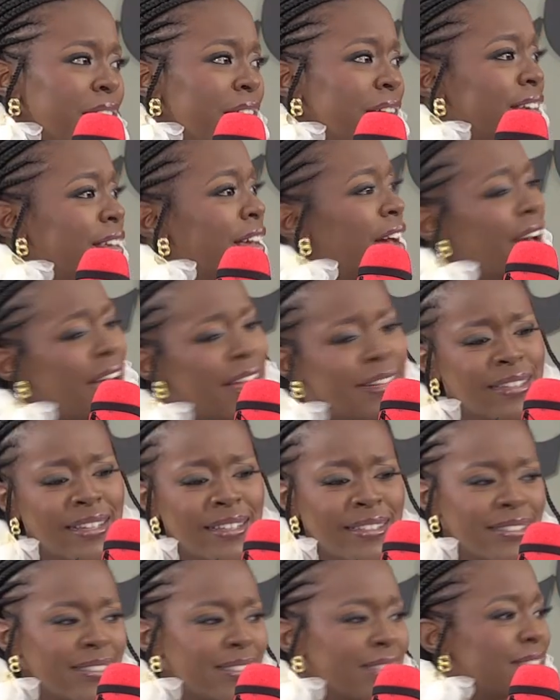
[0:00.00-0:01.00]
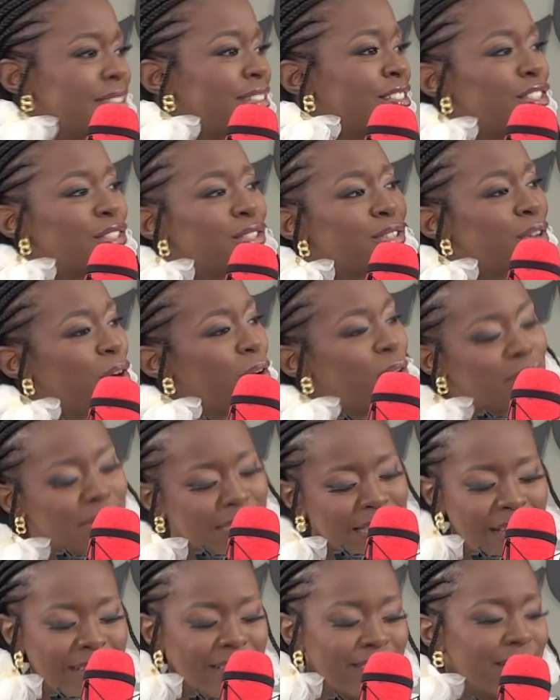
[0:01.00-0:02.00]
yeah and and just know as
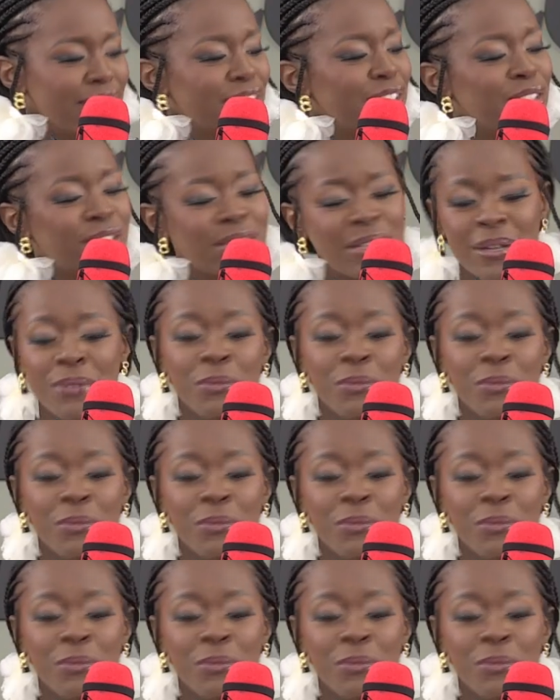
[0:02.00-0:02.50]
kenyans